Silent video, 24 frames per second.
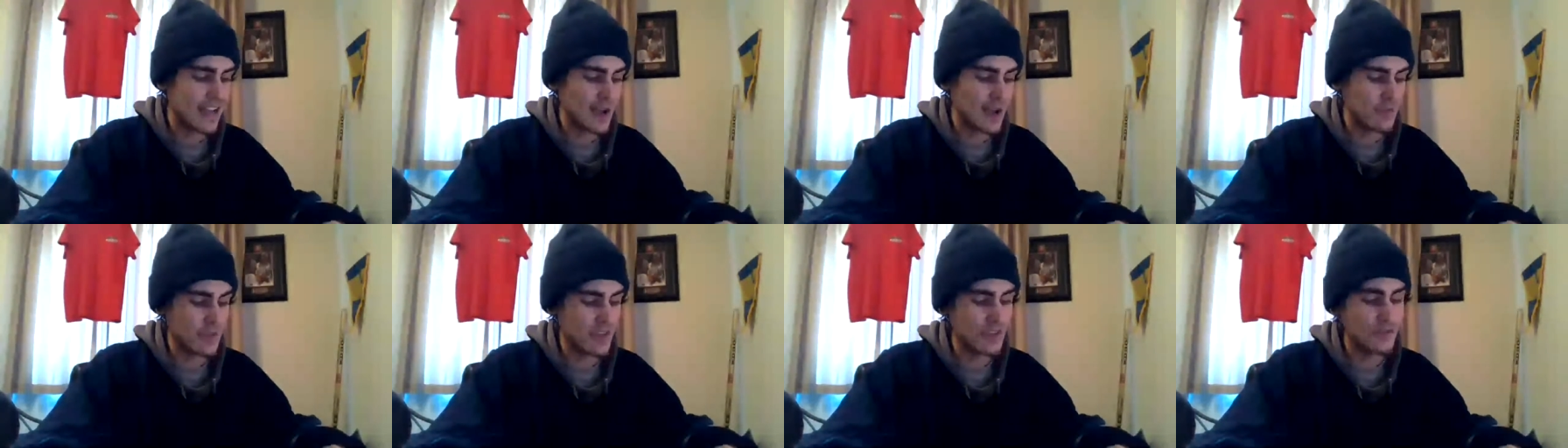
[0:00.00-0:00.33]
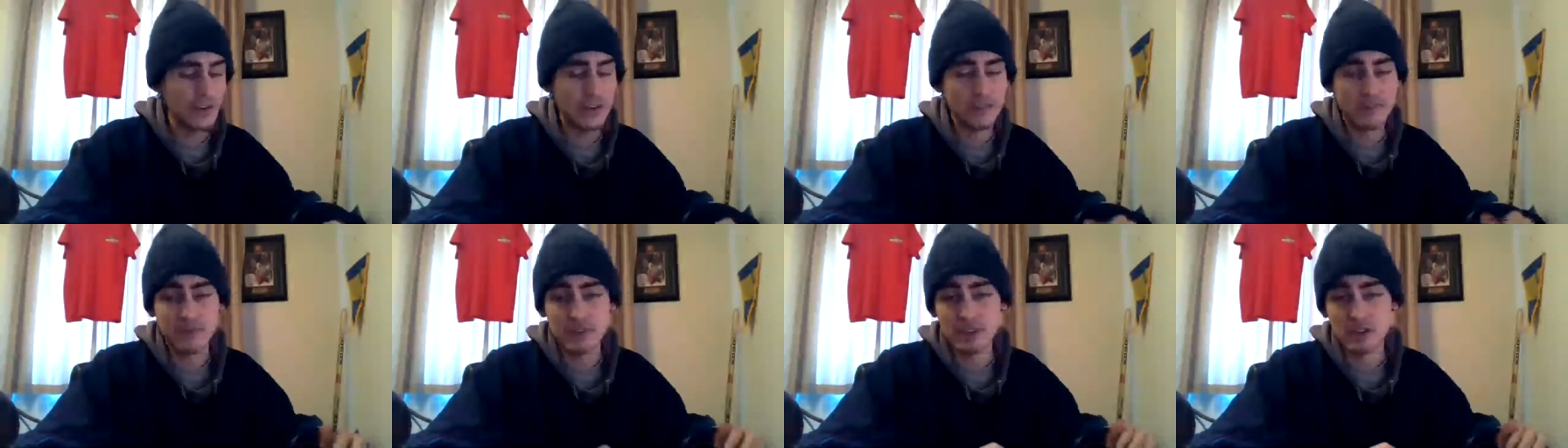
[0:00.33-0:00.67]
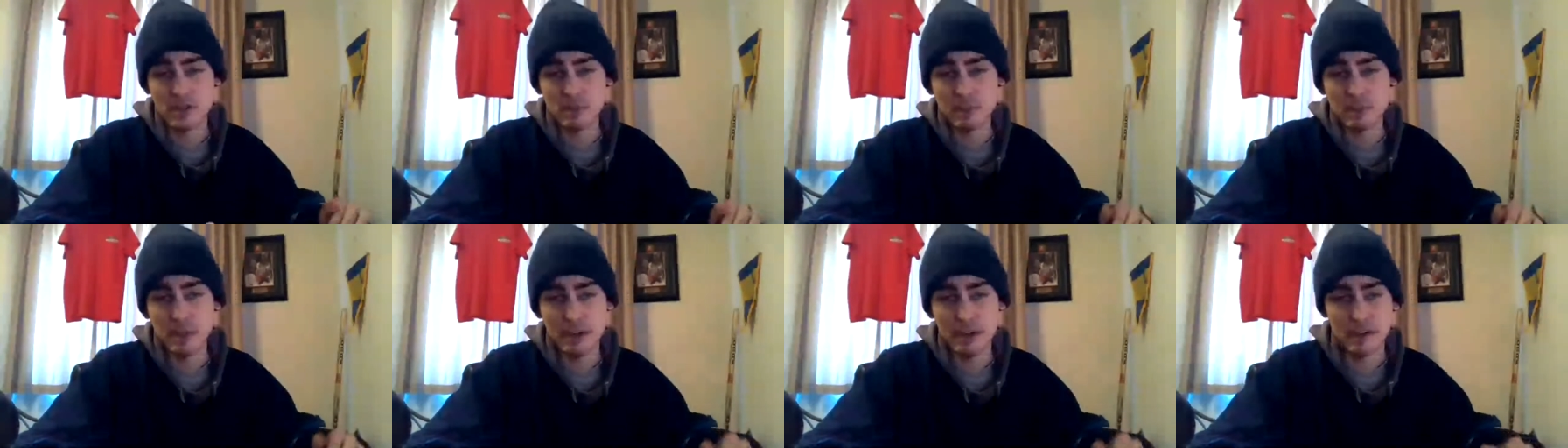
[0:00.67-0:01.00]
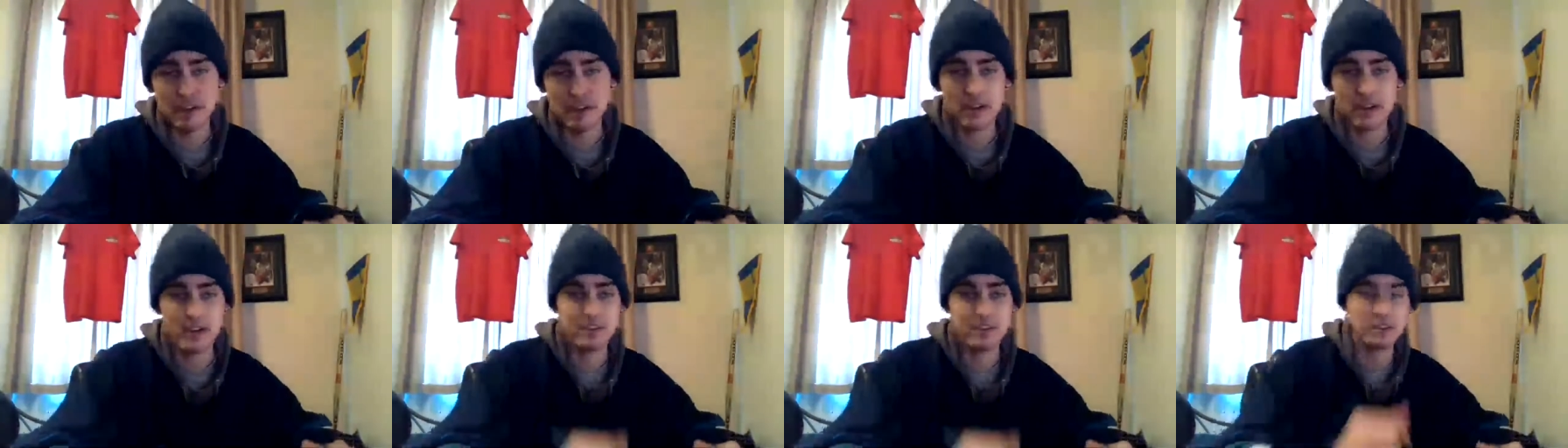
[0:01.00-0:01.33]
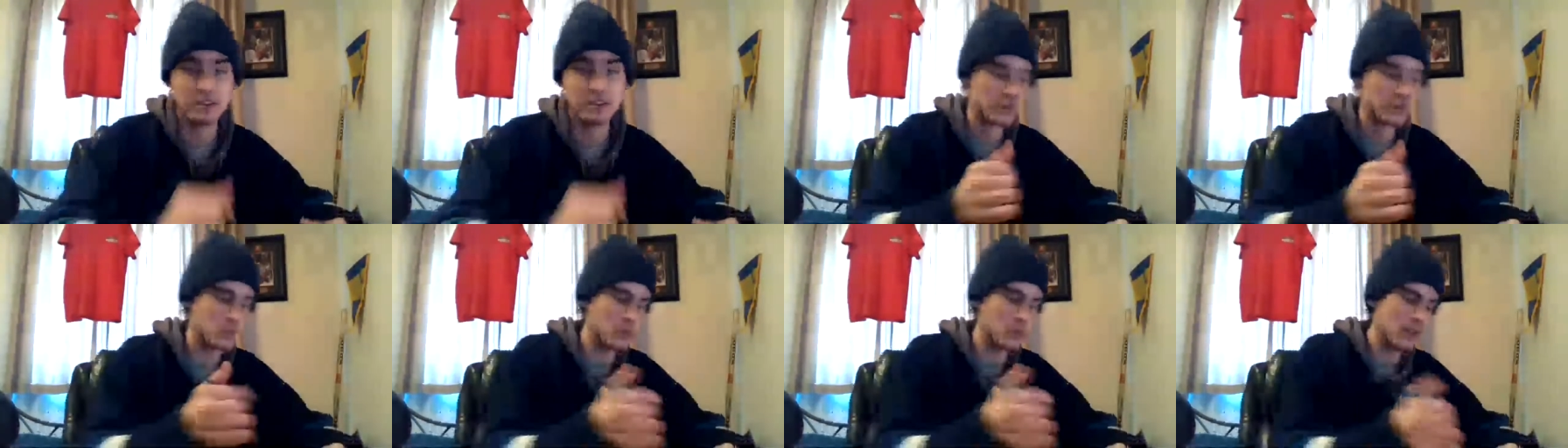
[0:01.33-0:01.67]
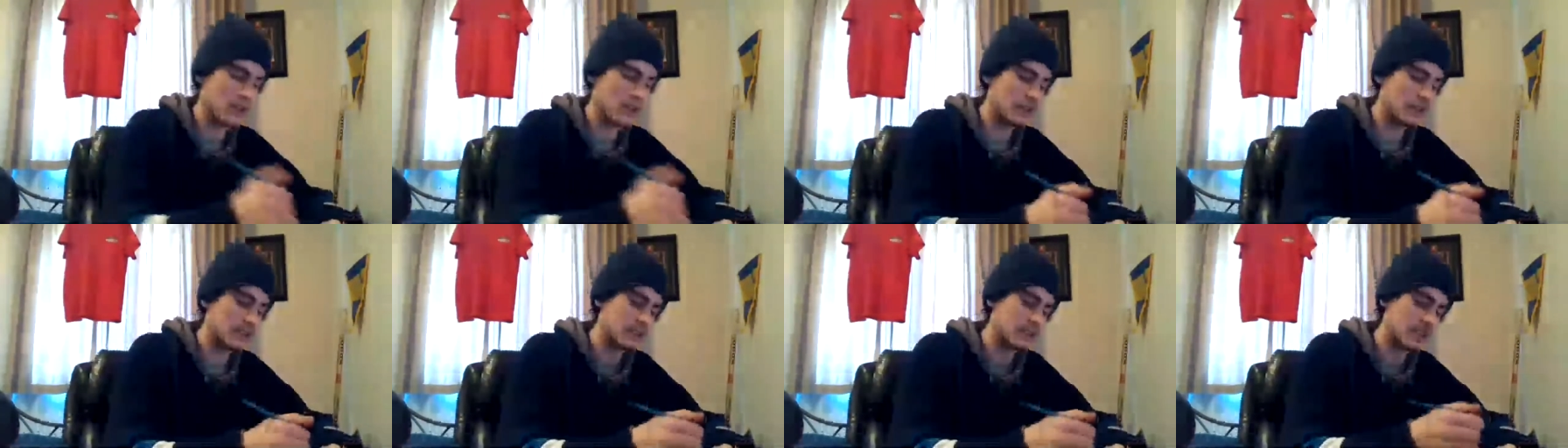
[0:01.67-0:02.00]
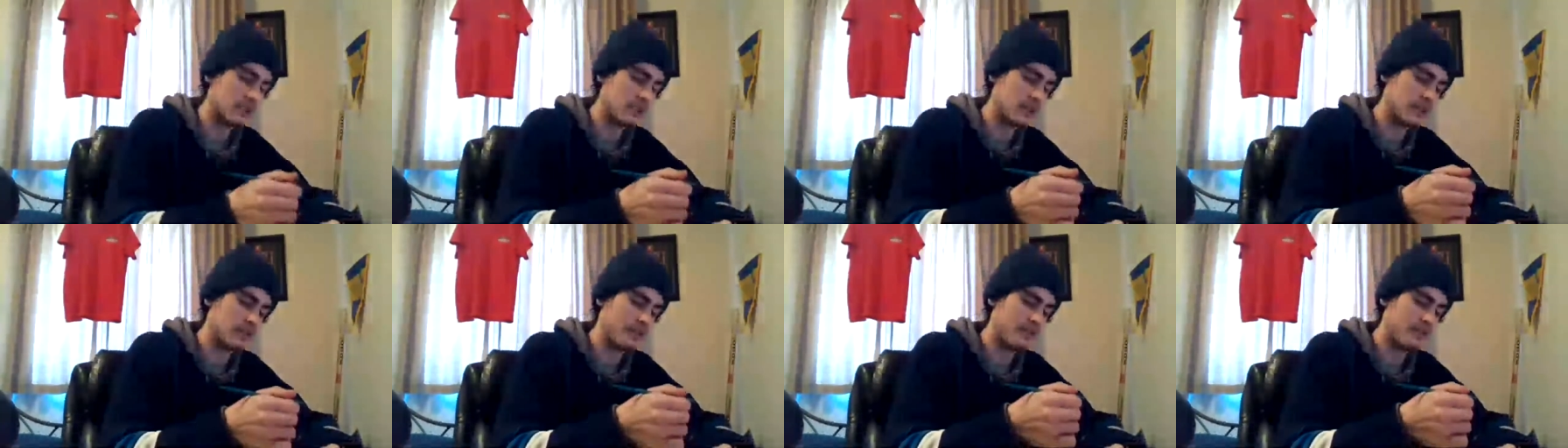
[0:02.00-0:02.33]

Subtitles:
Even a first period under as well. It's going to be